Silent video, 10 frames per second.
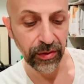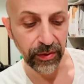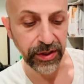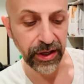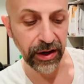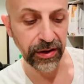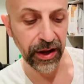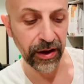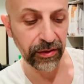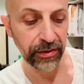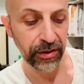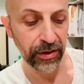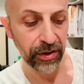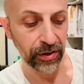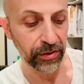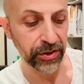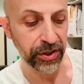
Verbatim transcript: Retire now, Lord